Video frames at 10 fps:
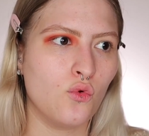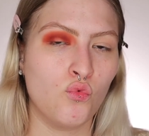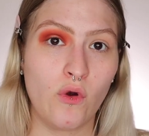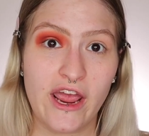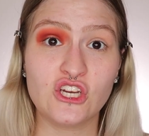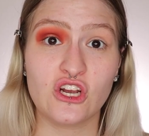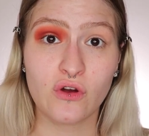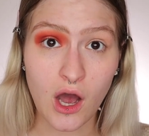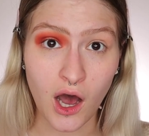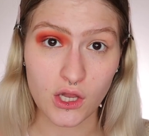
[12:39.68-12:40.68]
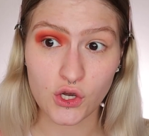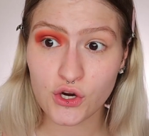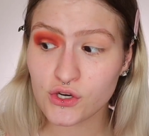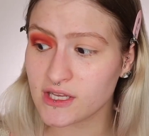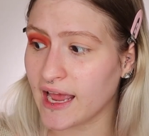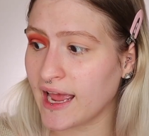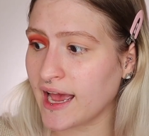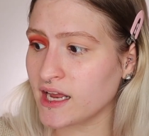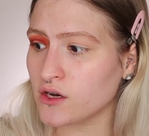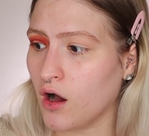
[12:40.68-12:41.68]
range of colors,
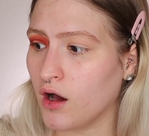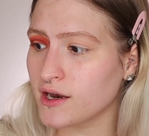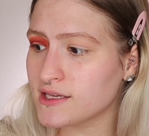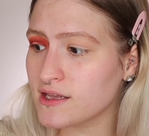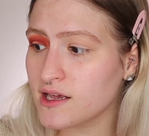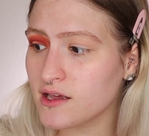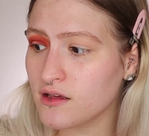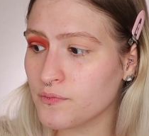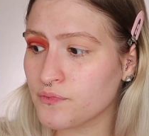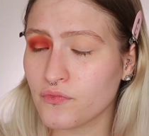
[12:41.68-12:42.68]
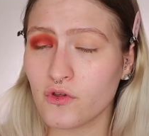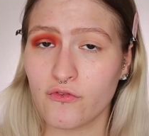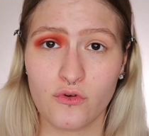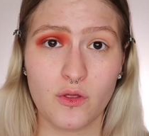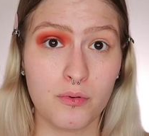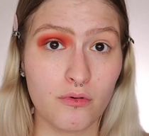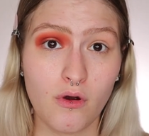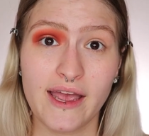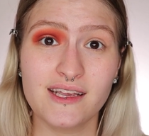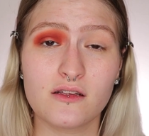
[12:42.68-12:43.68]
and honestly, for the
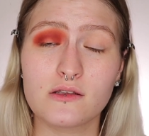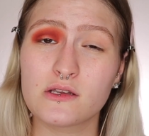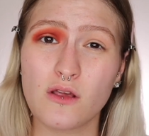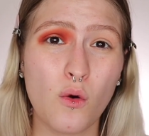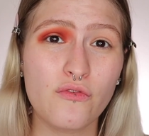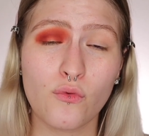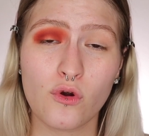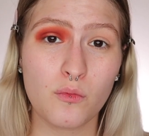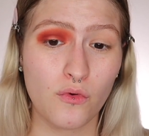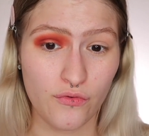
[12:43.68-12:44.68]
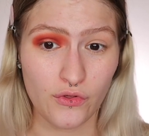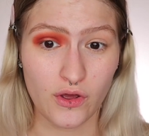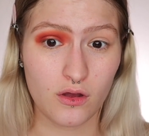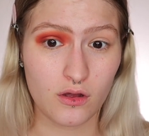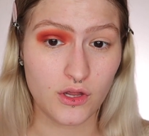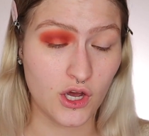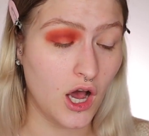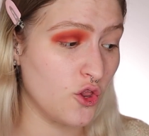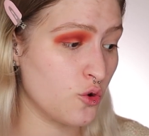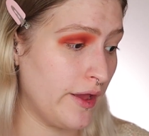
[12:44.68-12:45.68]
price, it's so affordable for the
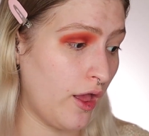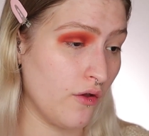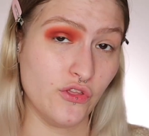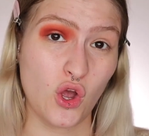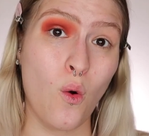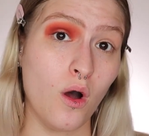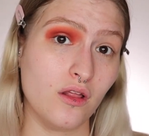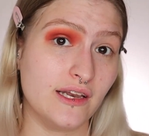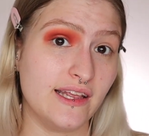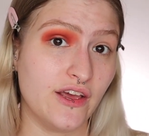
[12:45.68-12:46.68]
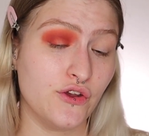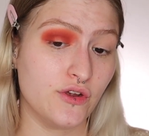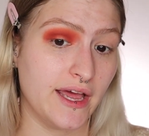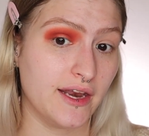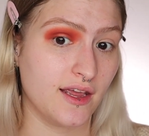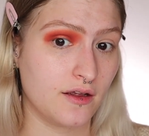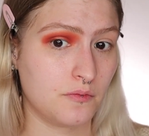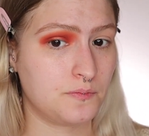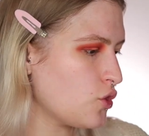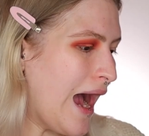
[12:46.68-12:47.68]
color payoff and the quality that you're getting.
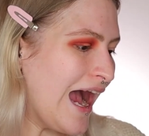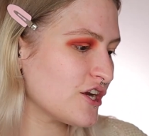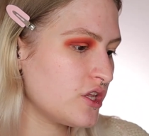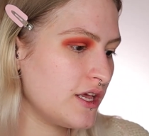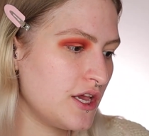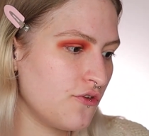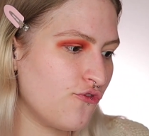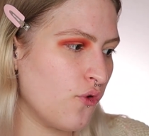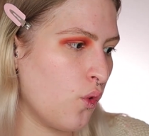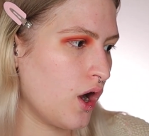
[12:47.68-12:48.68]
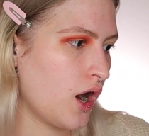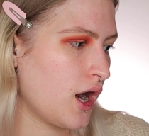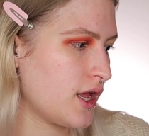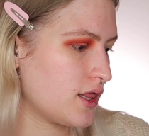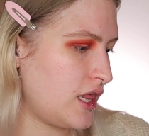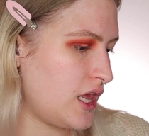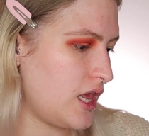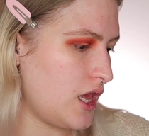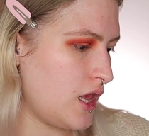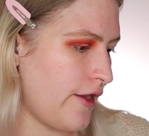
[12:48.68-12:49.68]
So actually for
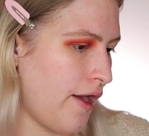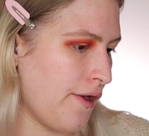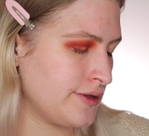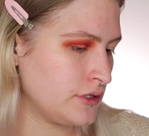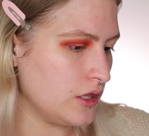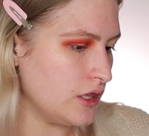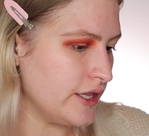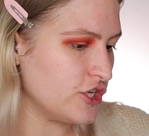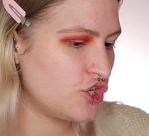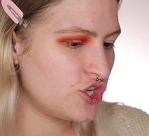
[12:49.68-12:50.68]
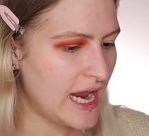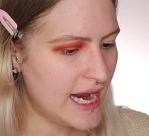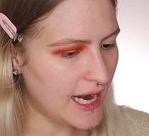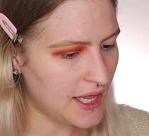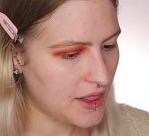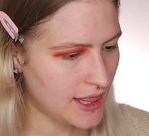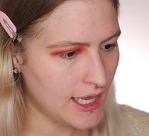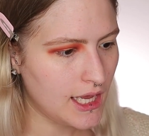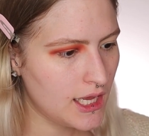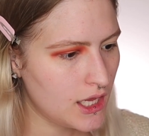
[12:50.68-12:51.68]
the lid shade, I
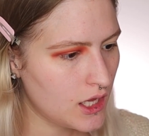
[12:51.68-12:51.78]
think,